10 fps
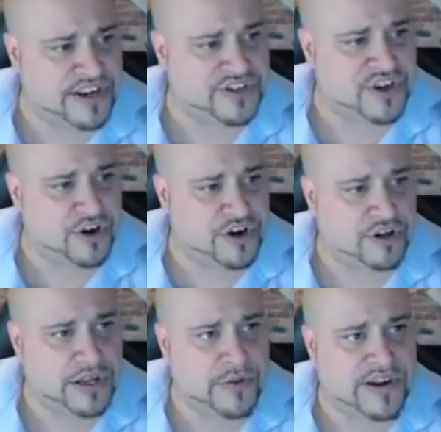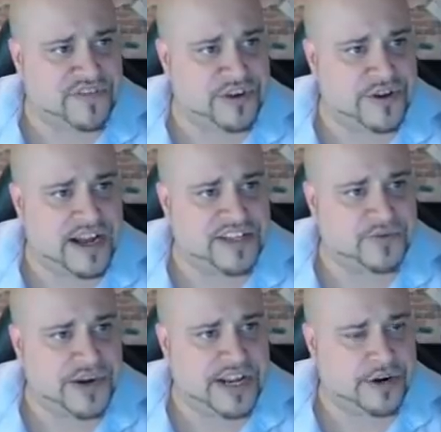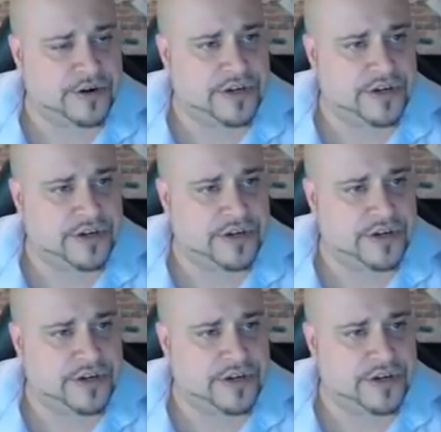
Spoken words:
Here's the article I read for you guys right here.